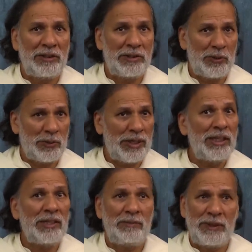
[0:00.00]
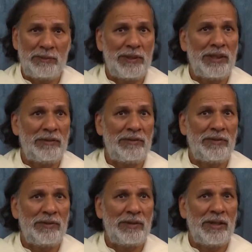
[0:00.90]
the society people live.
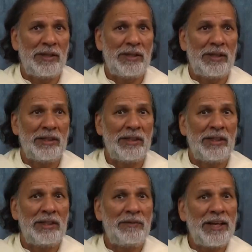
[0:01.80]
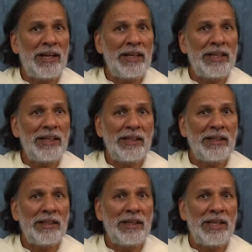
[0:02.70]
Defending
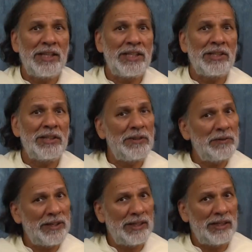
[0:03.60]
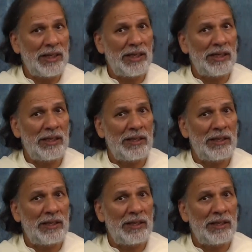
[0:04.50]
is different thing.